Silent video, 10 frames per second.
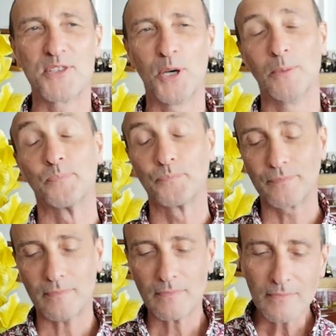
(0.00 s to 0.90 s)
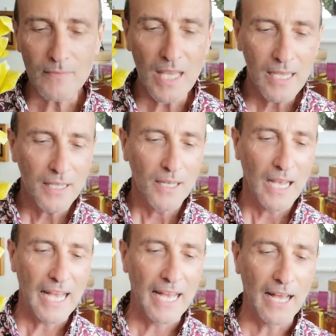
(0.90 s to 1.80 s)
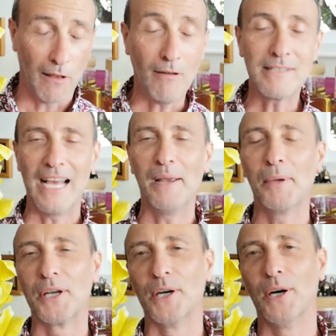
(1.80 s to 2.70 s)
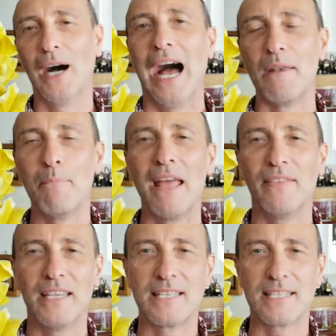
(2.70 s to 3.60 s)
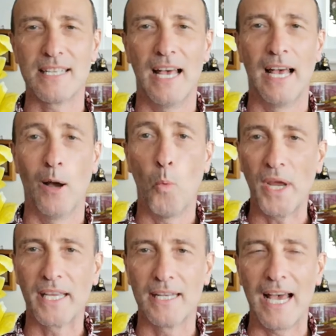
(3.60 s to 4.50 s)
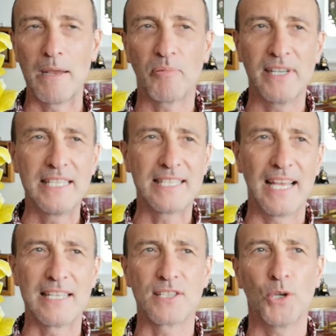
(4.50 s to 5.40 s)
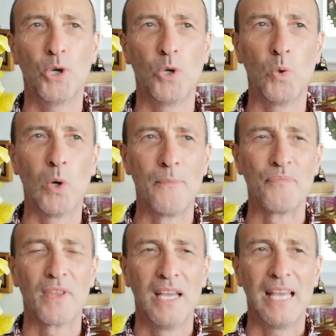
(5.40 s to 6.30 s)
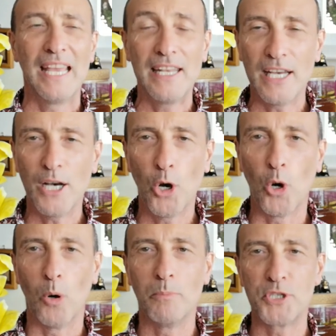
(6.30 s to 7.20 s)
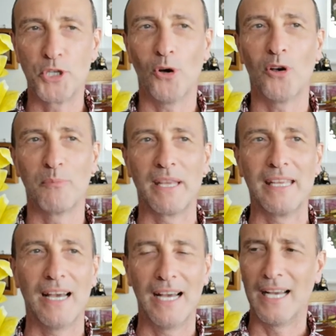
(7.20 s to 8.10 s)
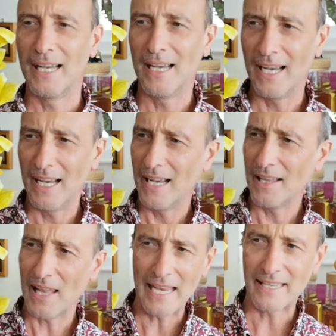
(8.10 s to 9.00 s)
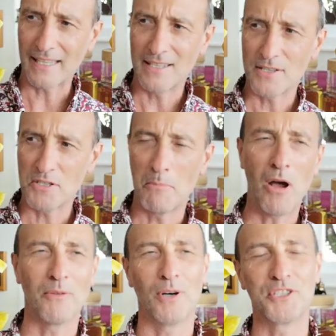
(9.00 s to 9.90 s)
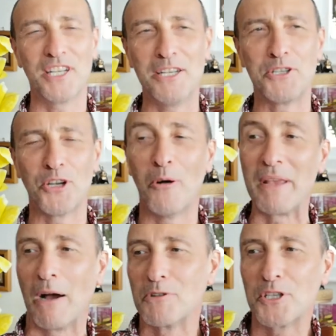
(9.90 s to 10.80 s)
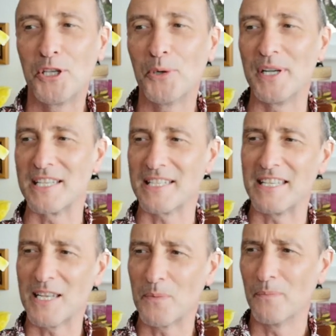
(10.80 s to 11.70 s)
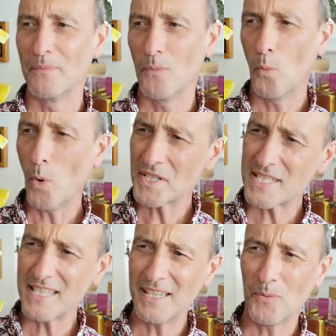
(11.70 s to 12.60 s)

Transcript: So, uh, a long time ago, I'd met this uh, Wiccan high priestess who, in her home, showed me uh, like some Well, She didn't show me. I was curious. I said, "What's it?